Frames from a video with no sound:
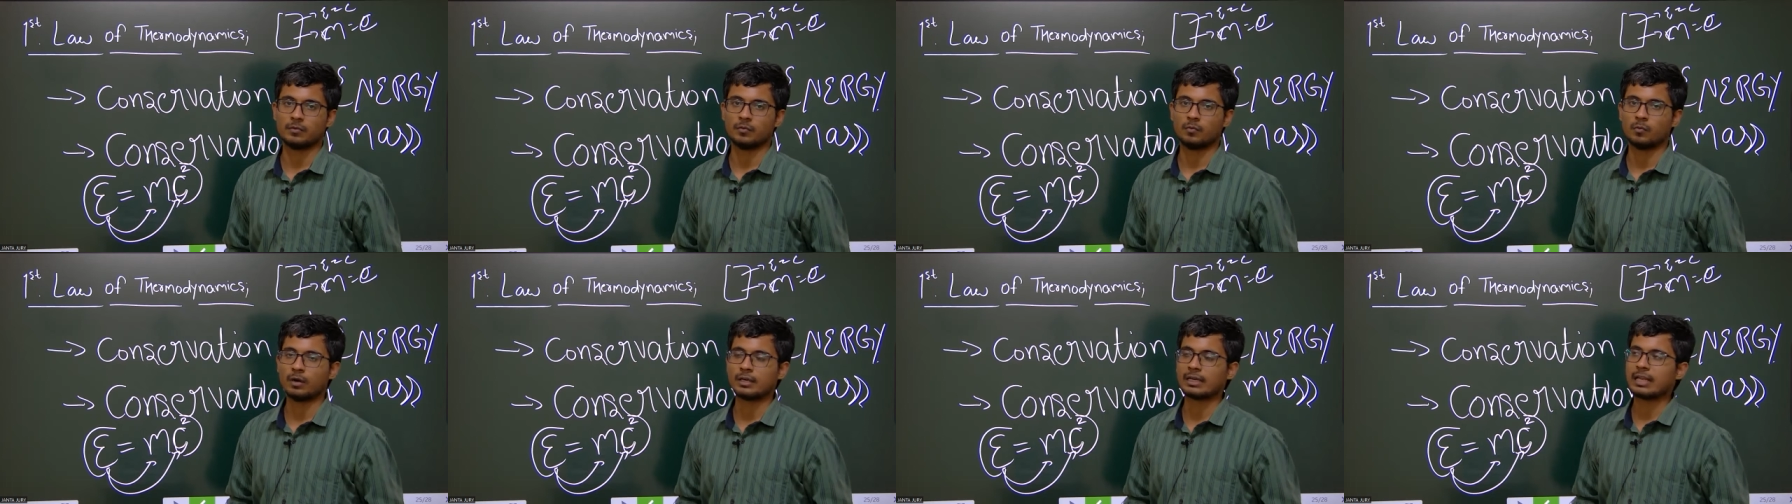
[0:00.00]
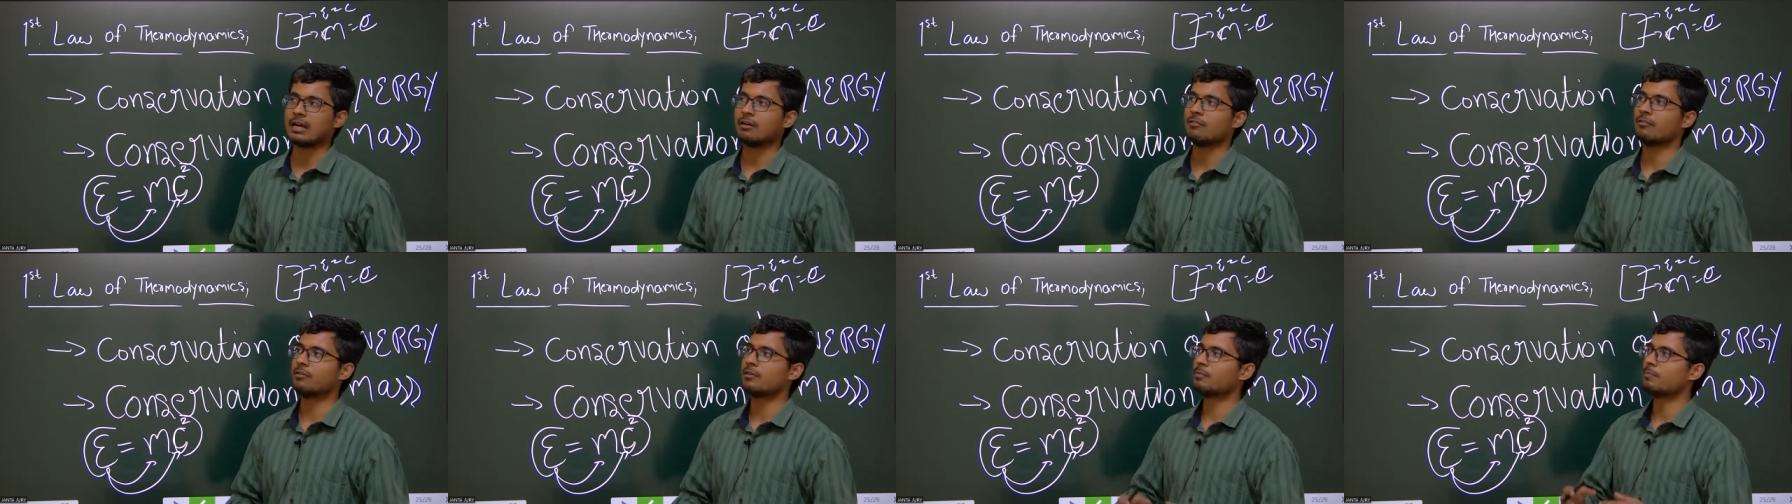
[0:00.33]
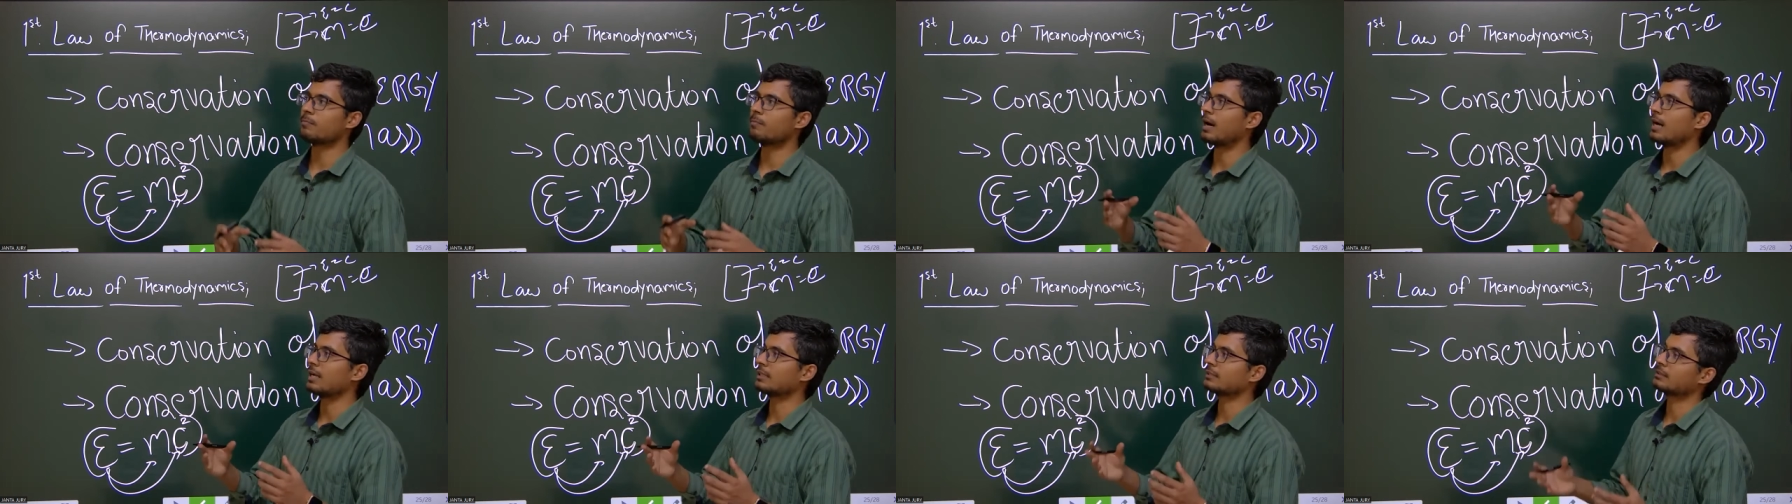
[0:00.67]

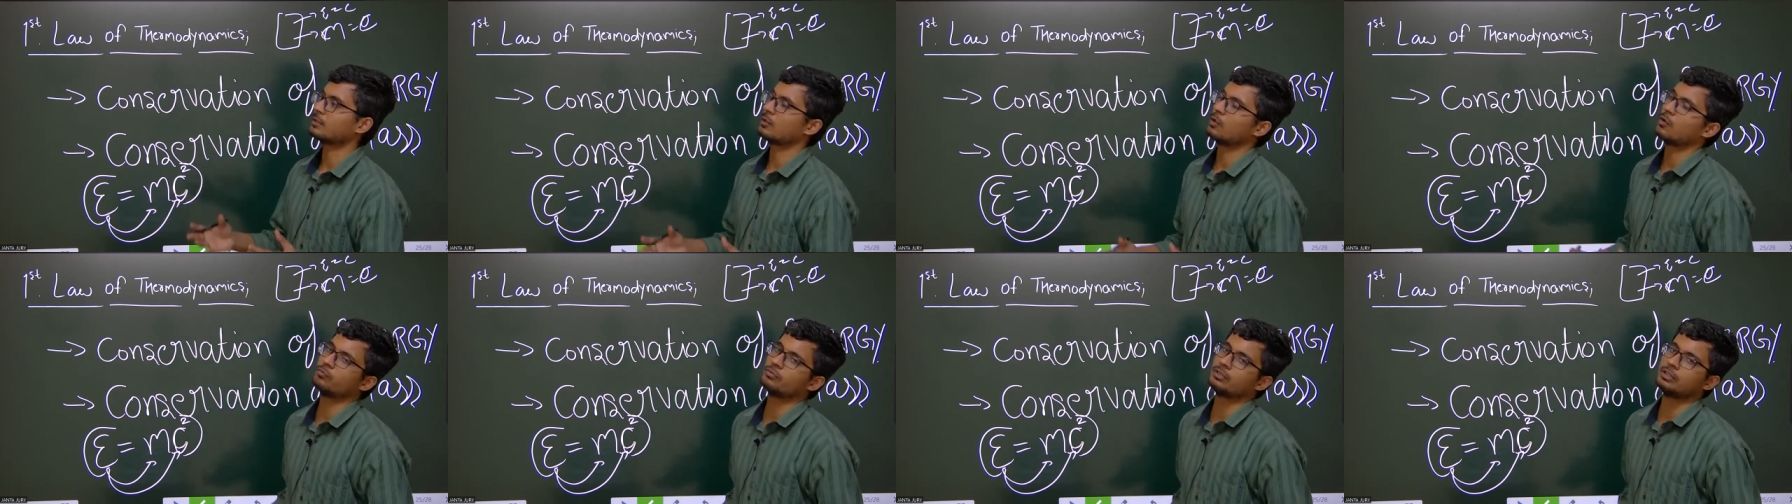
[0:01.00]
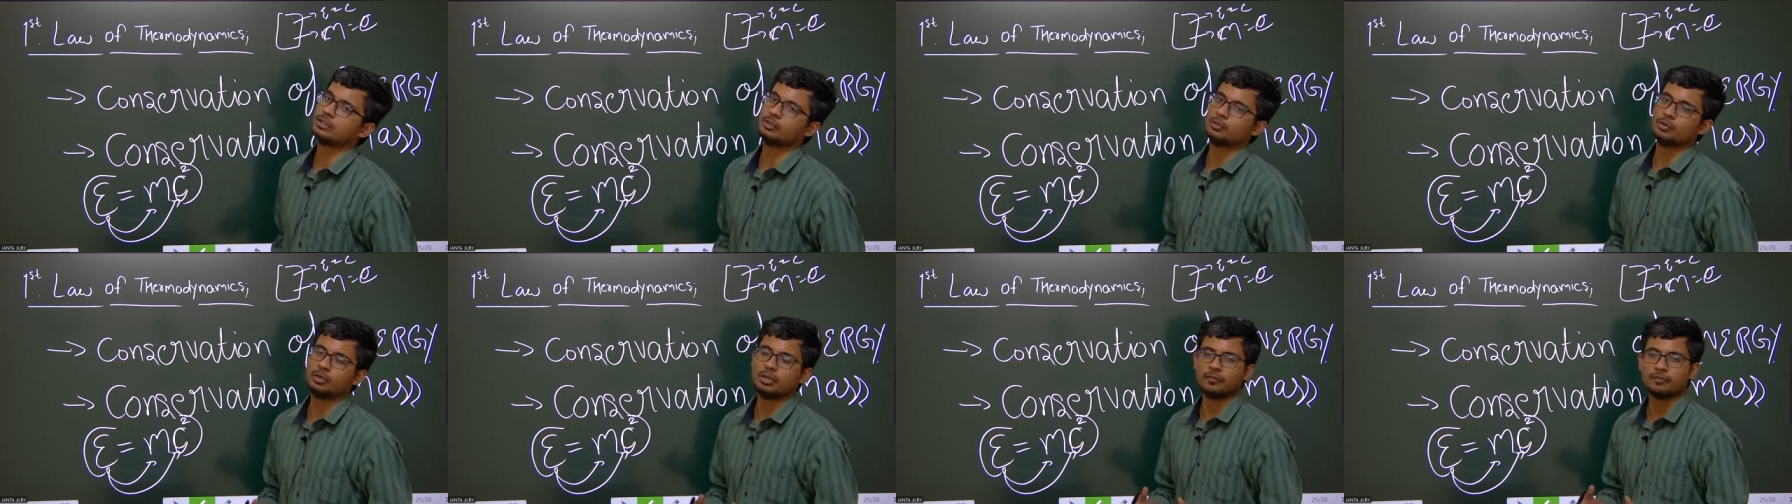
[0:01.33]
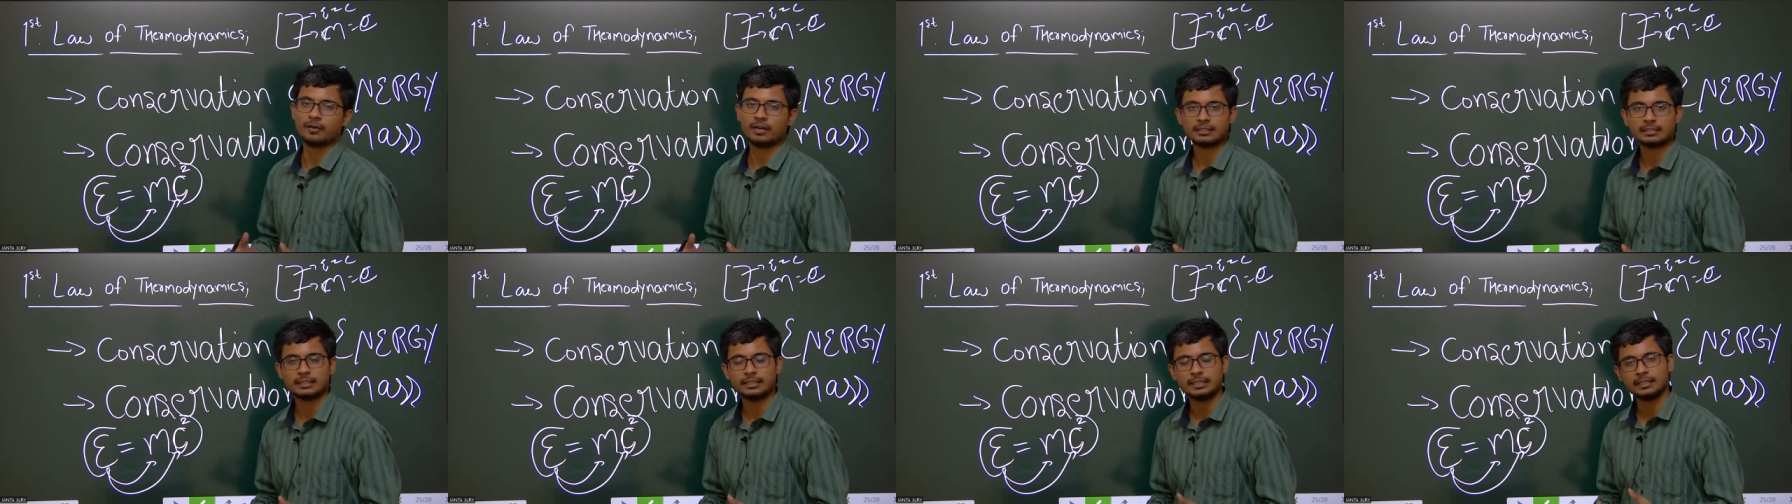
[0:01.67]
Whatever mass of the
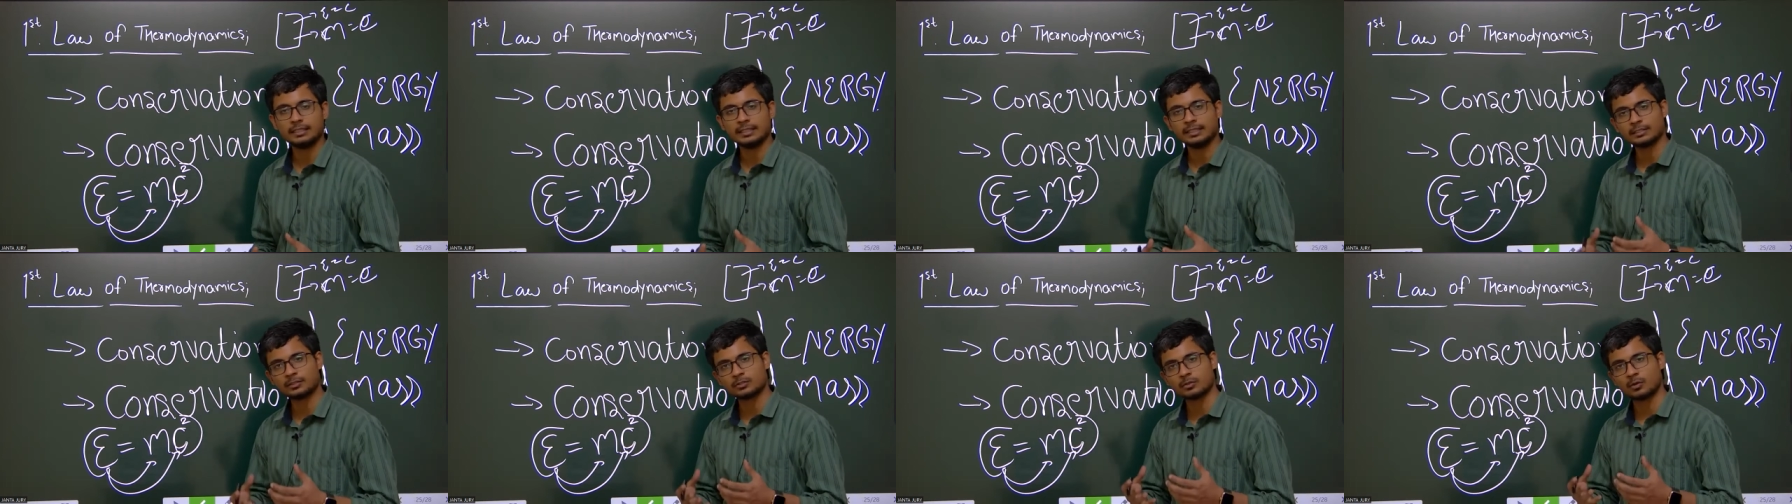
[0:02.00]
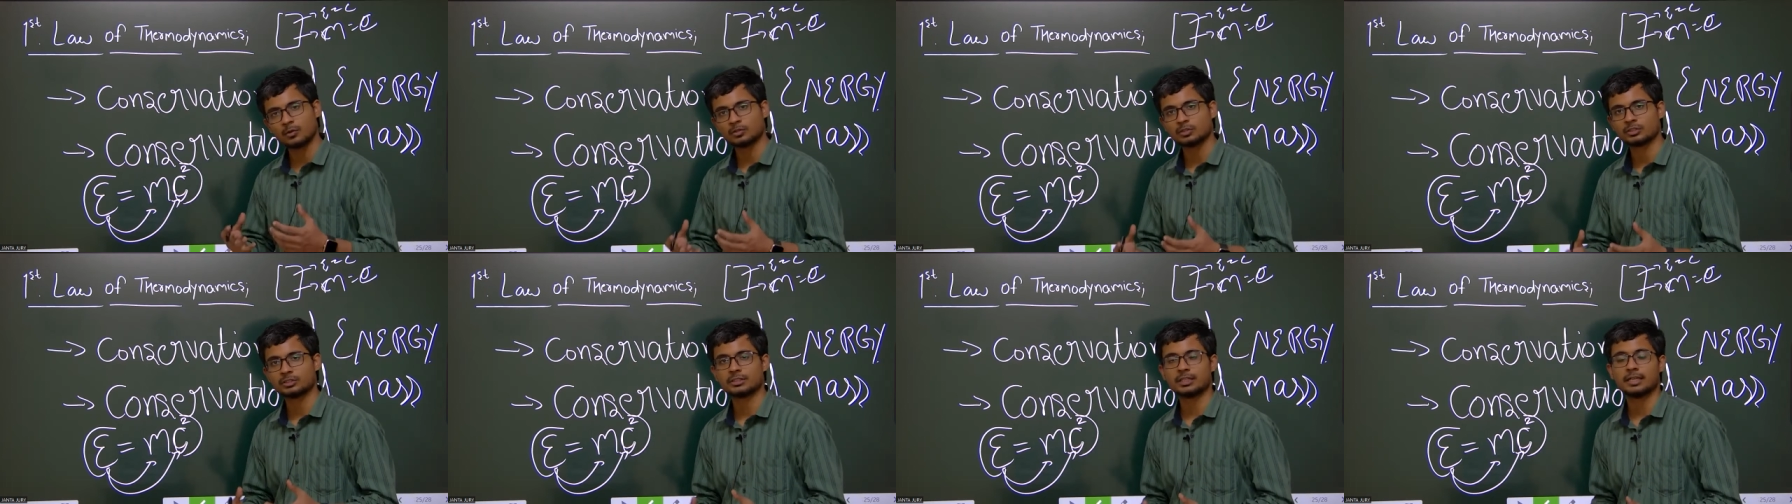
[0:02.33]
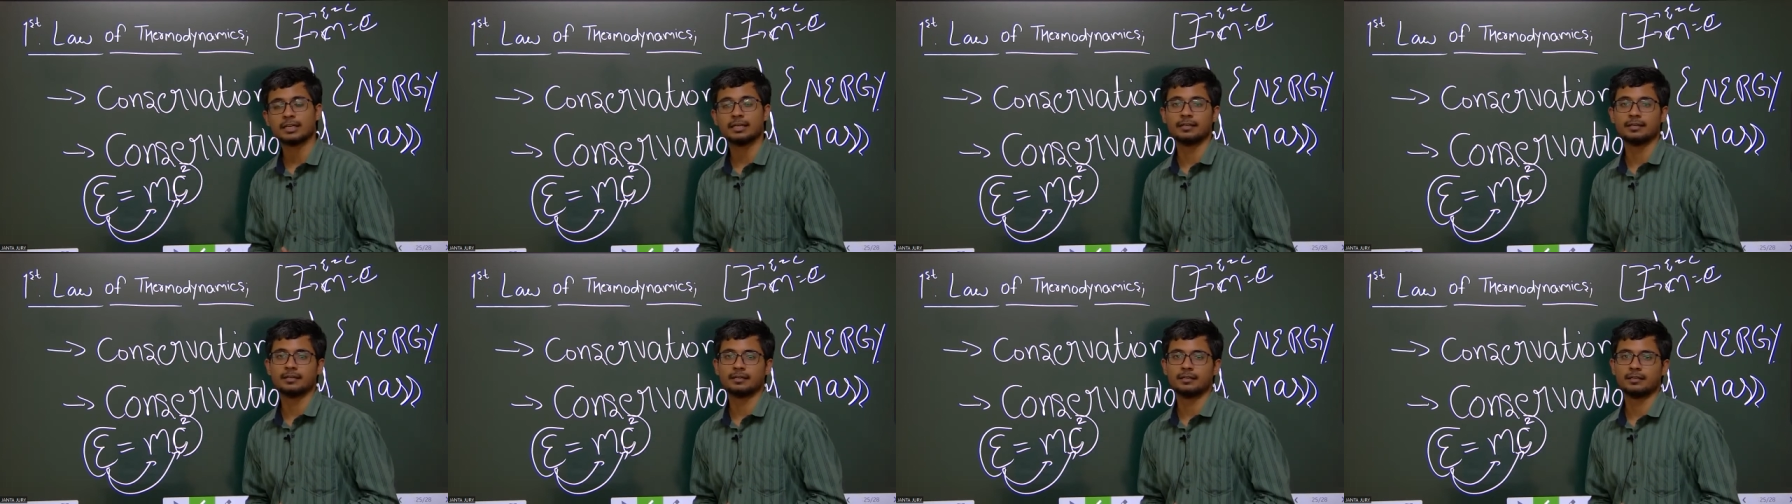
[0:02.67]
universe, it is
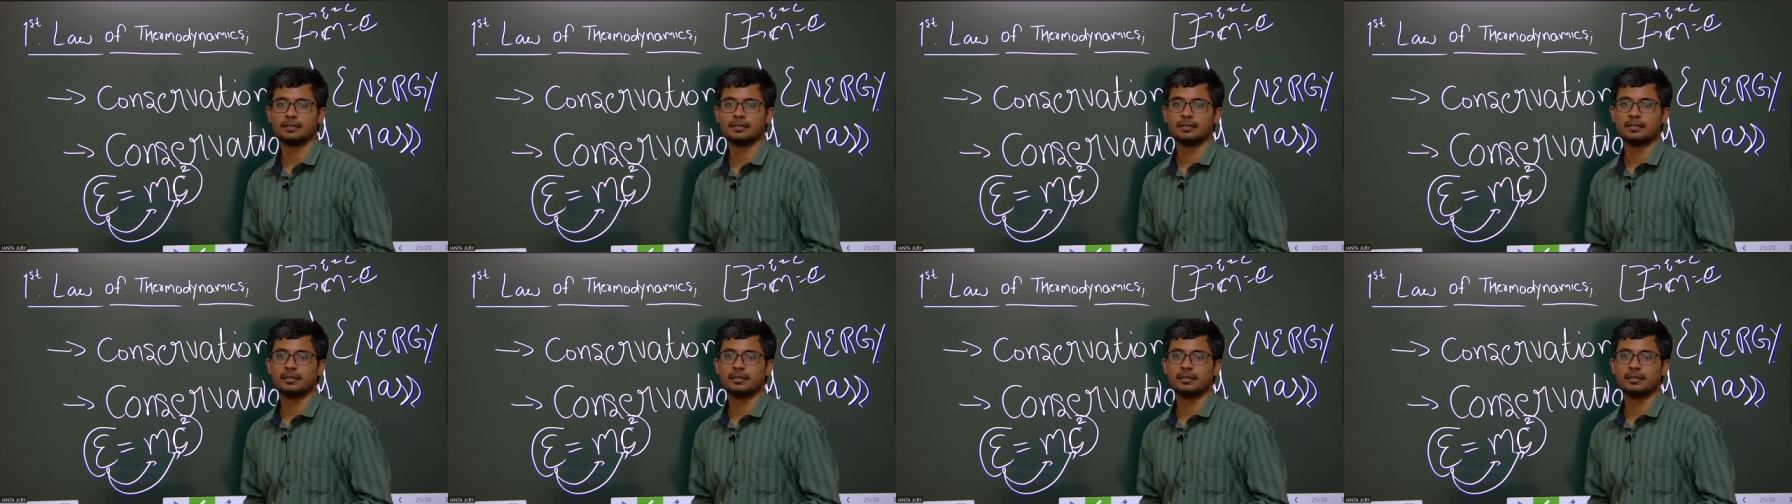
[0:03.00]
constant.